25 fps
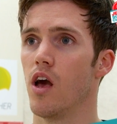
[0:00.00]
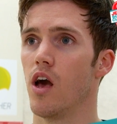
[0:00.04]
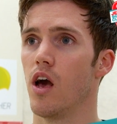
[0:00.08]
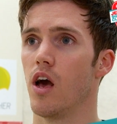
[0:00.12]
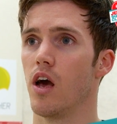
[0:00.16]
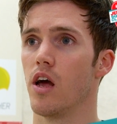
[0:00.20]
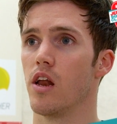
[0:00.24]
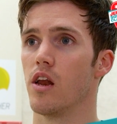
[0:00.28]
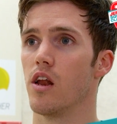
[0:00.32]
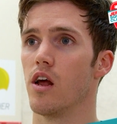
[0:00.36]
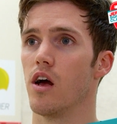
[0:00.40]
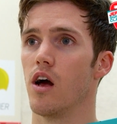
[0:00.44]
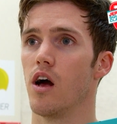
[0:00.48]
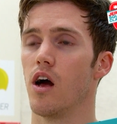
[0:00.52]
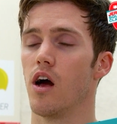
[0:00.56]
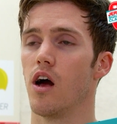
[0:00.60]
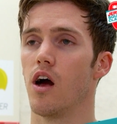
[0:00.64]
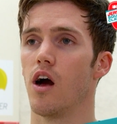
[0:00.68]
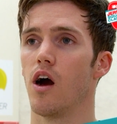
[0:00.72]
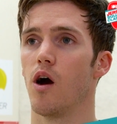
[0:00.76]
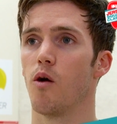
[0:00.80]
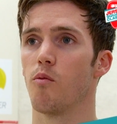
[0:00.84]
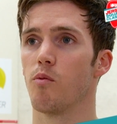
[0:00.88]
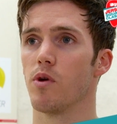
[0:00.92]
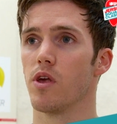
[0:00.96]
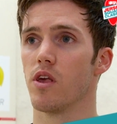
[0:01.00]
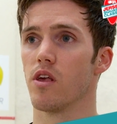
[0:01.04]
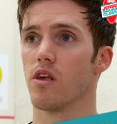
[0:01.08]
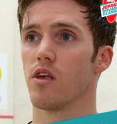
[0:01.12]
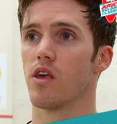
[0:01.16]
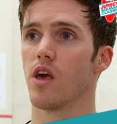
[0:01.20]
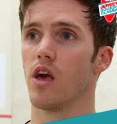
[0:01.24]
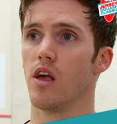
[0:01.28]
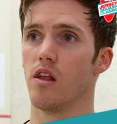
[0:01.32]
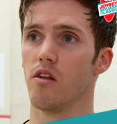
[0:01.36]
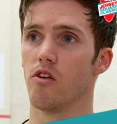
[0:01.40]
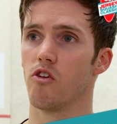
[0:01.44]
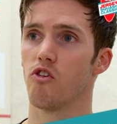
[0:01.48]
and I'll be
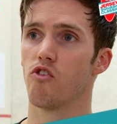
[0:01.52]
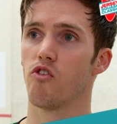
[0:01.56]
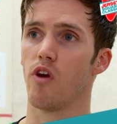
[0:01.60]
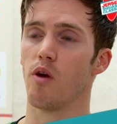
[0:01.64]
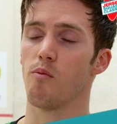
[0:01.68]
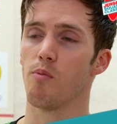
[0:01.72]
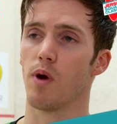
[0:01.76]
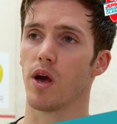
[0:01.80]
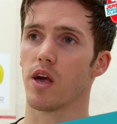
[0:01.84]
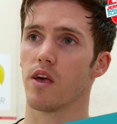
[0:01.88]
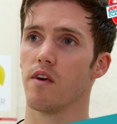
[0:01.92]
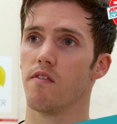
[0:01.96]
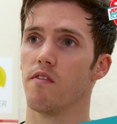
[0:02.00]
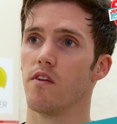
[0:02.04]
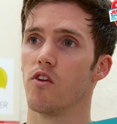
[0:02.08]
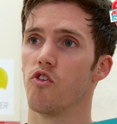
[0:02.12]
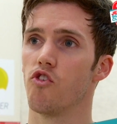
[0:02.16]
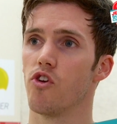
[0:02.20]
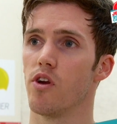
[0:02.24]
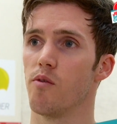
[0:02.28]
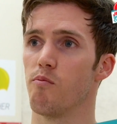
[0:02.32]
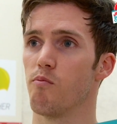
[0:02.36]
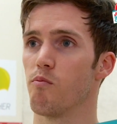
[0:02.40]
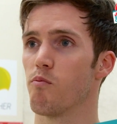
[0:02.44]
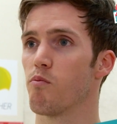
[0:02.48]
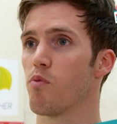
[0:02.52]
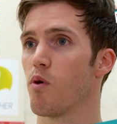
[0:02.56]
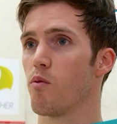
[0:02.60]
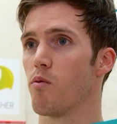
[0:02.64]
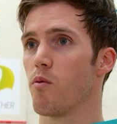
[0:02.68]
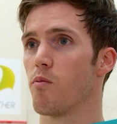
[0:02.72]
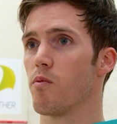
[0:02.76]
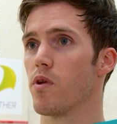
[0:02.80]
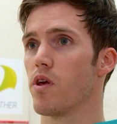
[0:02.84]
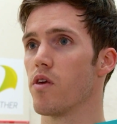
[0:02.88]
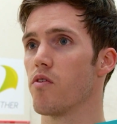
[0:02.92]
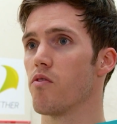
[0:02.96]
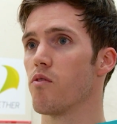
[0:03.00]
getting straight back in the gym
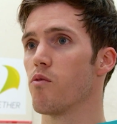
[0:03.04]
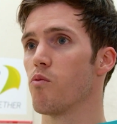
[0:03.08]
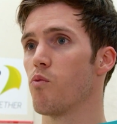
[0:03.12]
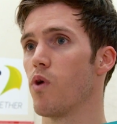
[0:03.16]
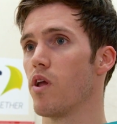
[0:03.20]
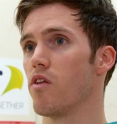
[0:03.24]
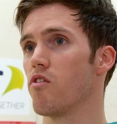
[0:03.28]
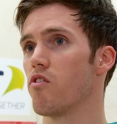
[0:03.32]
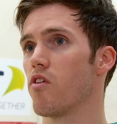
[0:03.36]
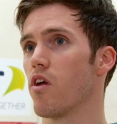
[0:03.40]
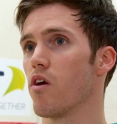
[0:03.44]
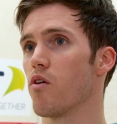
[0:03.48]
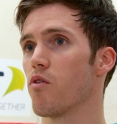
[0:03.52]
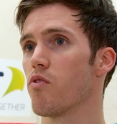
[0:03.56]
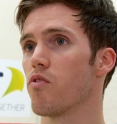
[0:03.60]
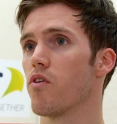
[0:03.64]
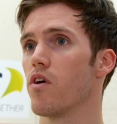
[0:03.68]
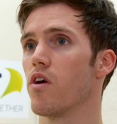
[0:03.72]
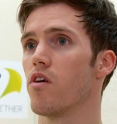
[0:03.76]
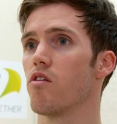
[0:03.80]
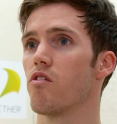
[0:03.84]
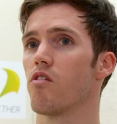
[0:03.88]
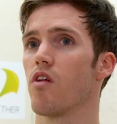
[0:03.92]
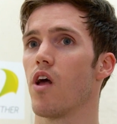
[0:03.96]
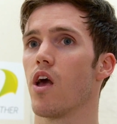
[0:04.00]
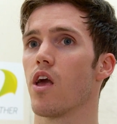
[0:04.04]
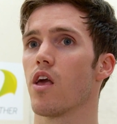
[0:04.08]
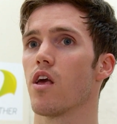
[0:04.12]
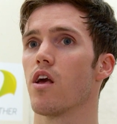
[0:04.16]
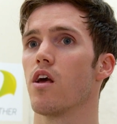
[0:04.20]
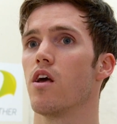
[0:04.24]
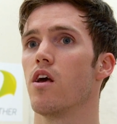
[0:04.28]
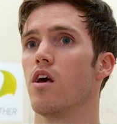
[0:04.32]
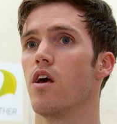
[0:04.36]
probably Wednesday or Thursday,